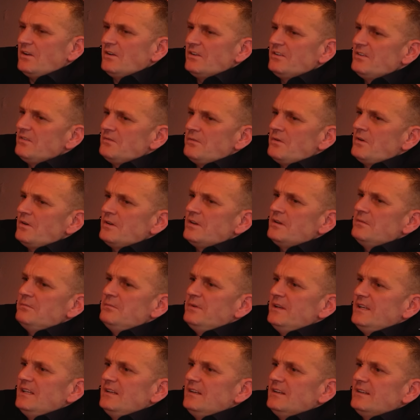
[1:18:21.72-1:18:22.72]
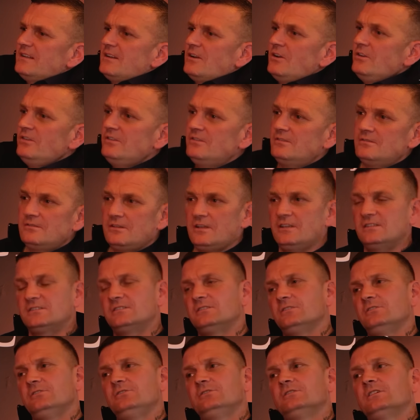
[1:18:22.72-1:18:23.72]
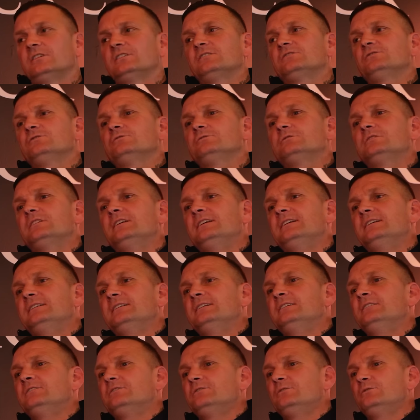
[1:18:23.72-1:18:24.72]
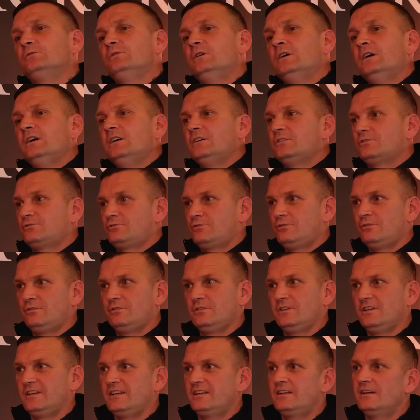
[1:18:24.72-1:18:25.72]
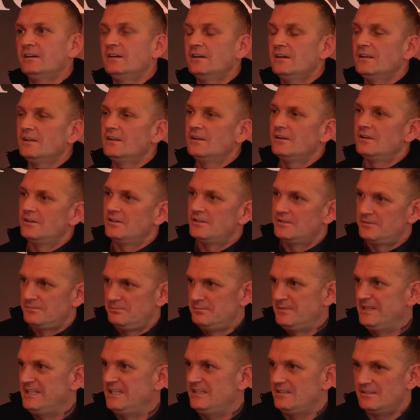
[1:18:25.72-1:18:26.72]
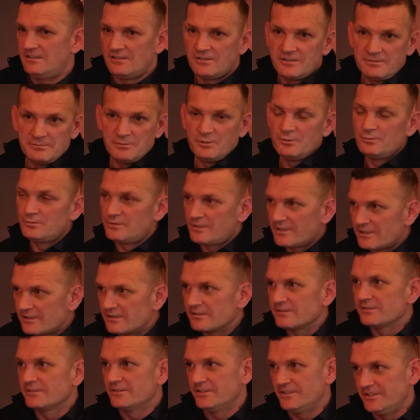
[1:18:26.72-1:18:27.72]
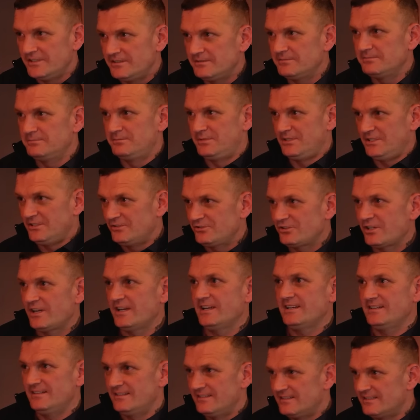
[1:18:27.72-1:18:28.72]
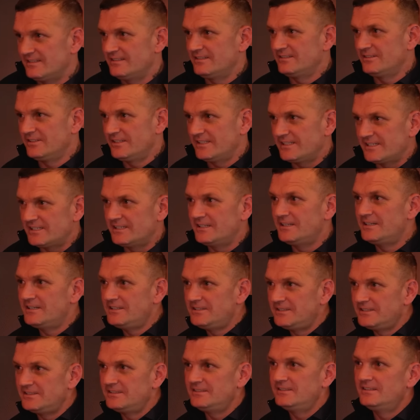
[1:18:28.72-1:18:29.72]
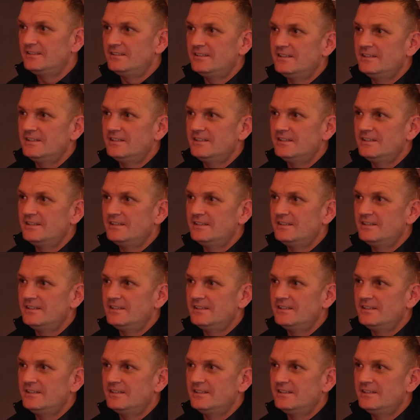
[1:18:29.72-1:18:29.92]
I, I, I, can be like I'm as I as you said, there know, draw like me. I'm out there and I'm be chatting and I get on and,